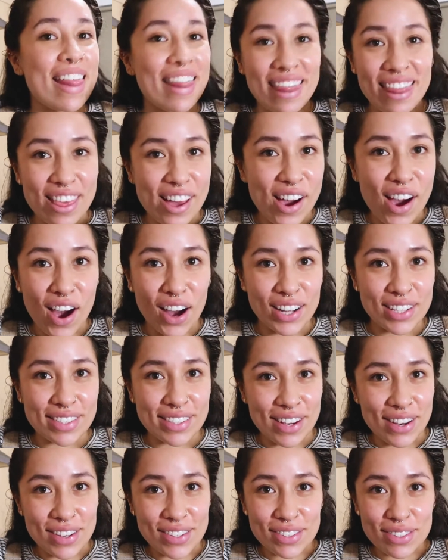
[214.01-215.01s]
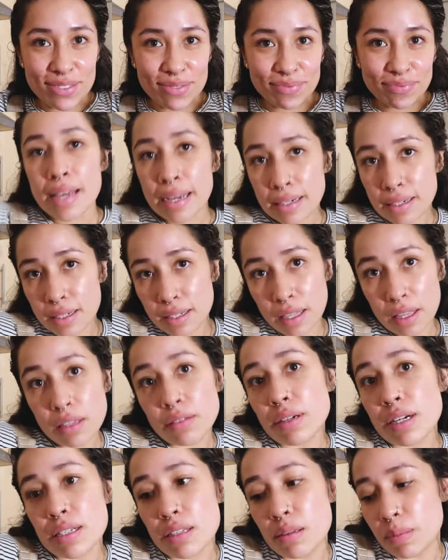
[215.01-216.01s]
The hot sauce. Technically
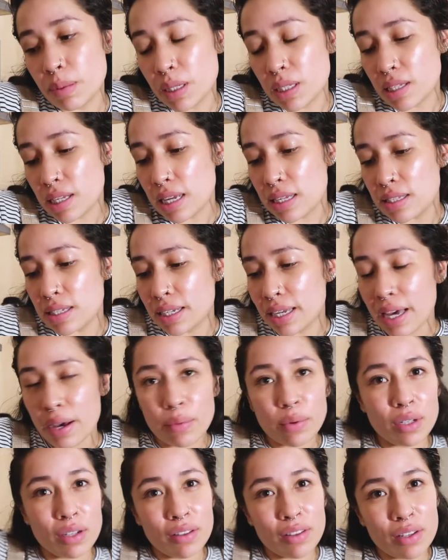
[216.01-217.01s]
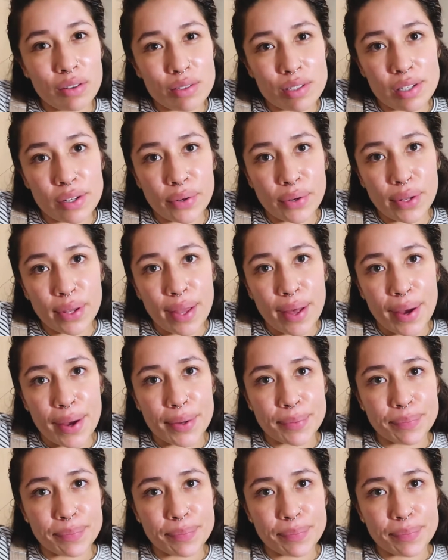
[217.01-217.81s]
the recipe says to get one of those little